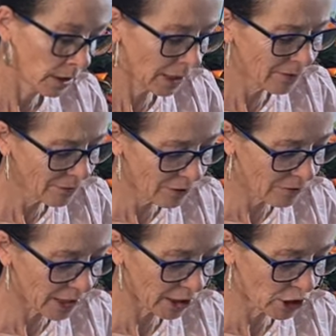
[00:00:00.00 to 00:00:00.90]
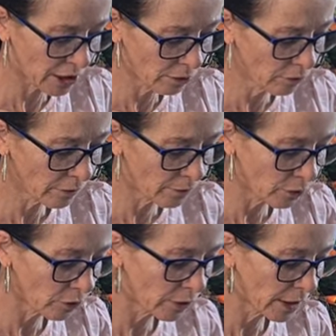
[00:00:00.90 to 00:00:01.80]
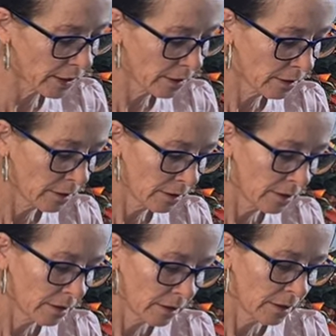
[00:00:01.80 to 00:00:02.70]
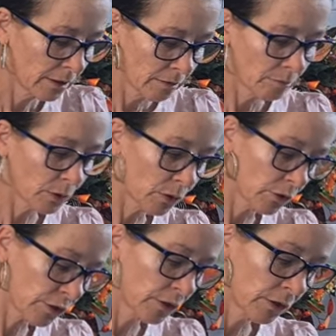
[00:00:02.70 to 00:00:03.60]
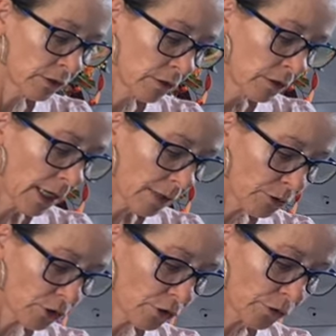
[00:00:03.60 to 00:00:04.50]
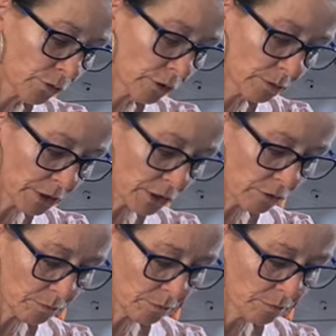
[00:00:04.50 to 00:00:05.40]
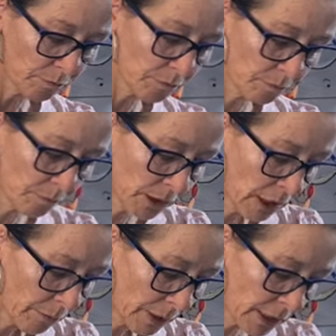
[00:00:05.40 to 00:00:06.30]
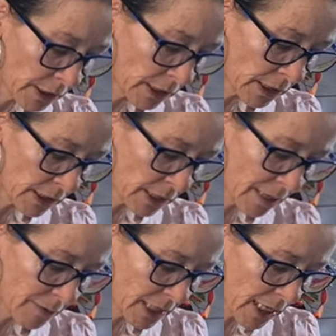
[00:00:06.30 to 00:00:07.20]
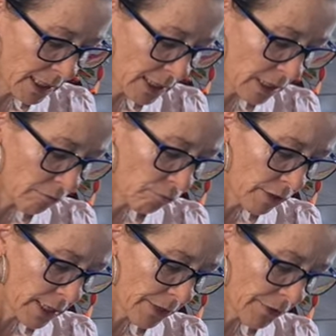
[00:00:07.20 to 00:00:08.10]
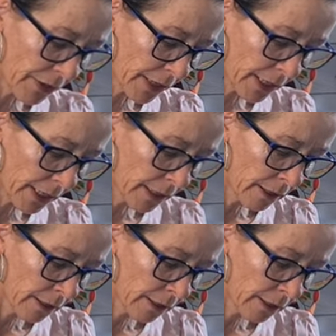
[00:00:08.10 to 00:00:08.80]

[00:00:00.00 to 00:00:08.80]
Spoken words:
I've never even actually looked for it, but I'm sure there will be some, because the stems, like I say, are really thick.